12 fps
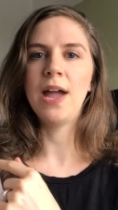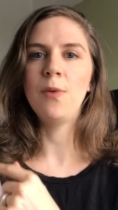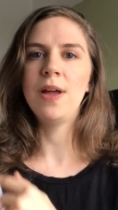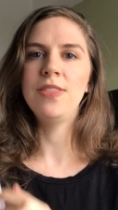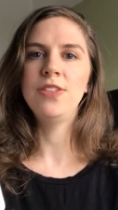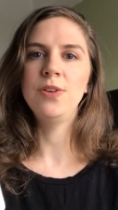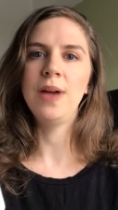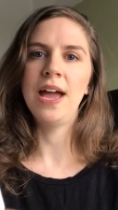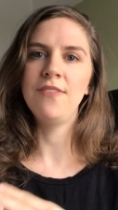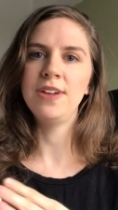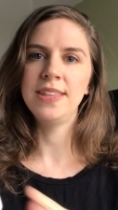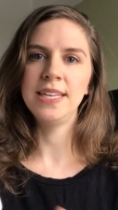I read through
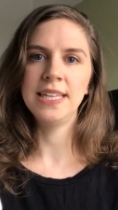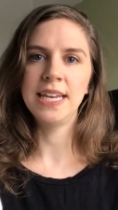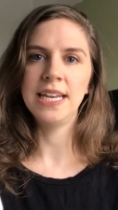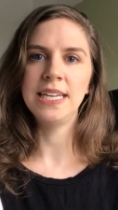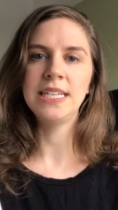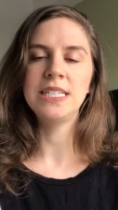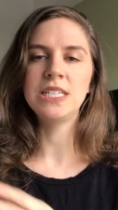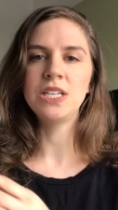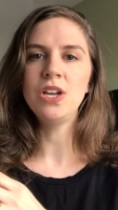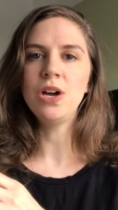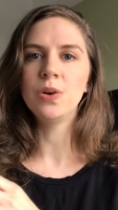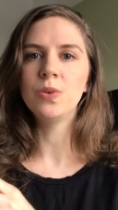everything that I needed to
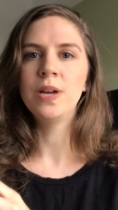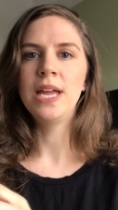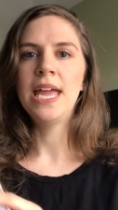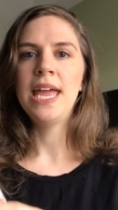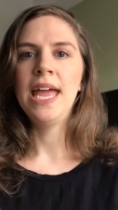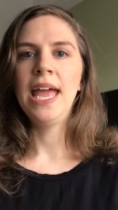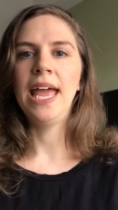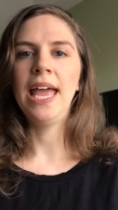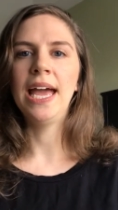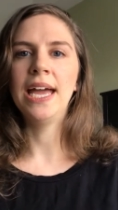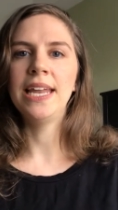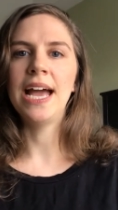know,
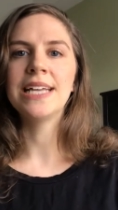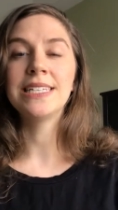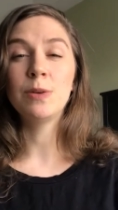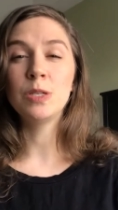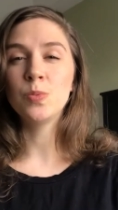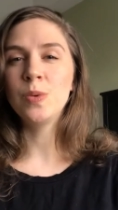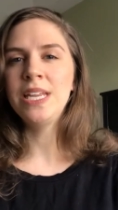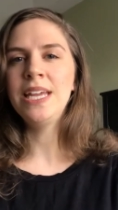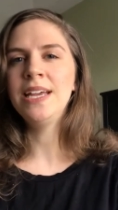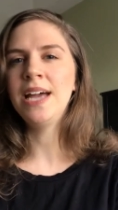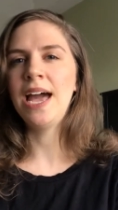and as I was reading,